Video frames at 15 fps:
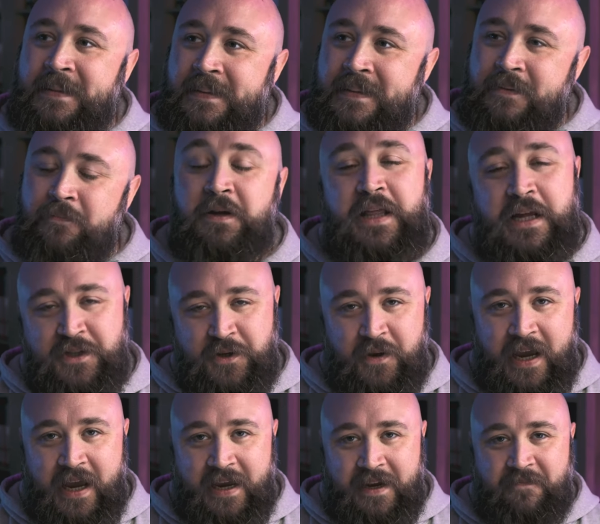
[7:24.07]
But that's
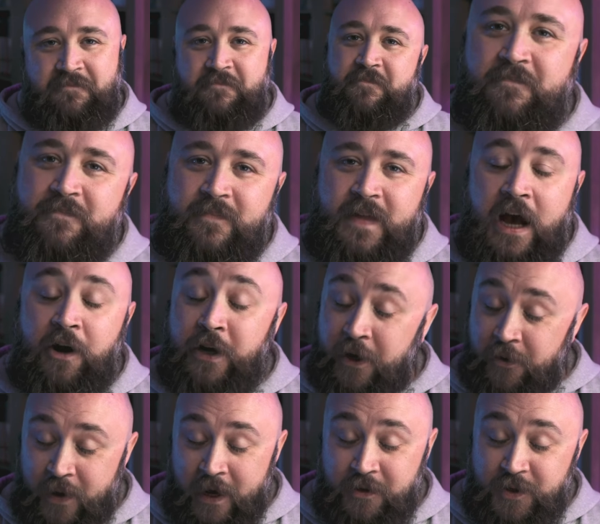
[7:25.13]
okay. I'll get
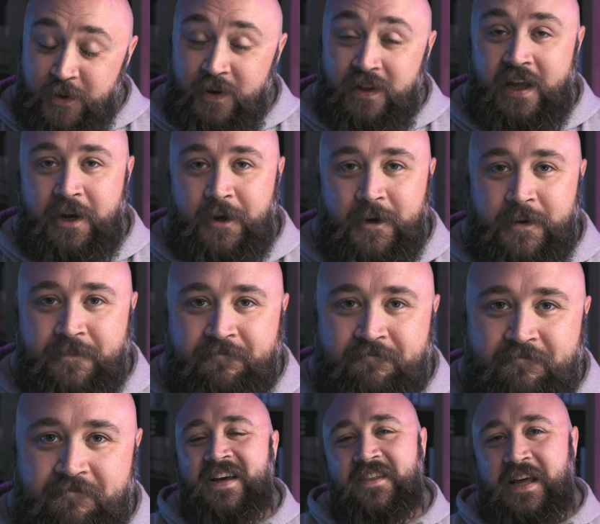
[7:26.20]
around to it later.
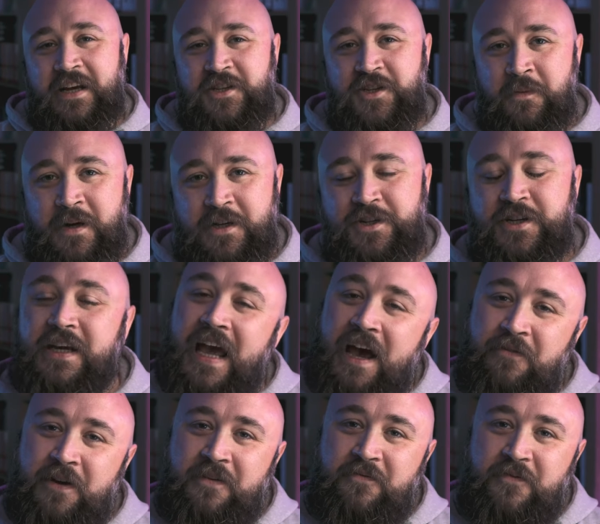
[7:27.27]
Thanks so much to
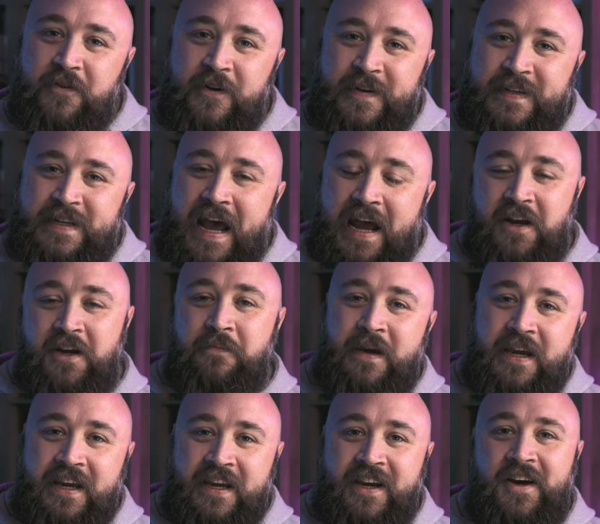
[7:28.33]
Kevin for tagging
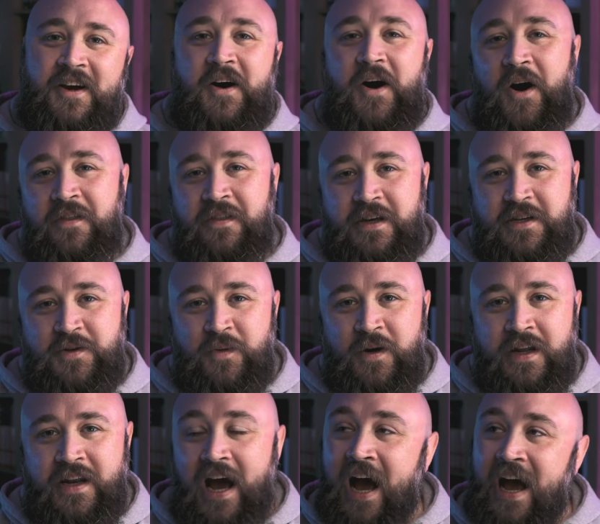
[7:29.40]
me on this
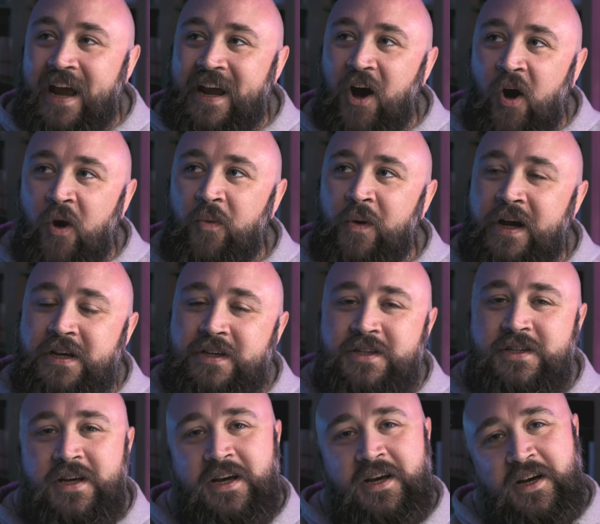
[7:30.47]
one. I
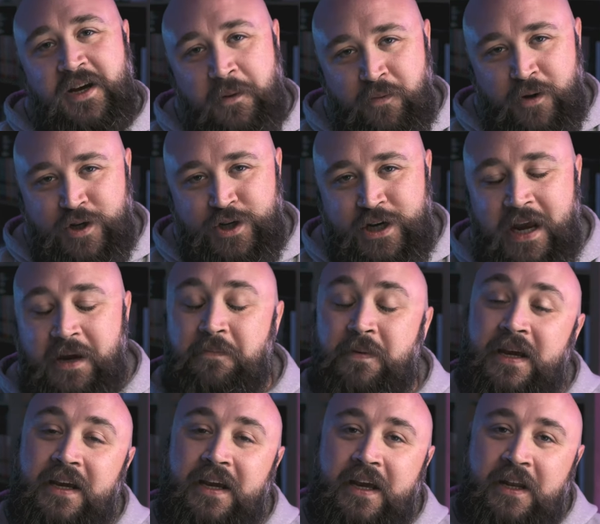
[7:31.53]
always appreciate
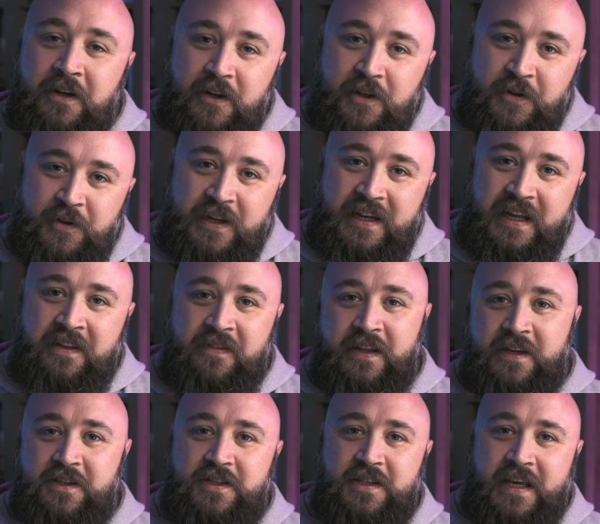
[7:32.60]
being included in
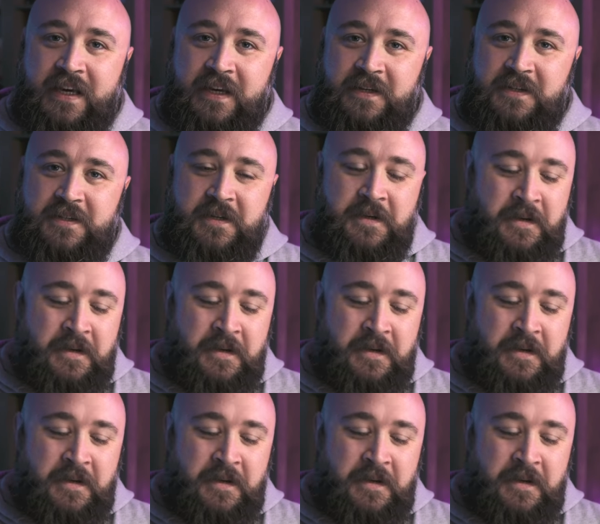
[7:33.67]
these things.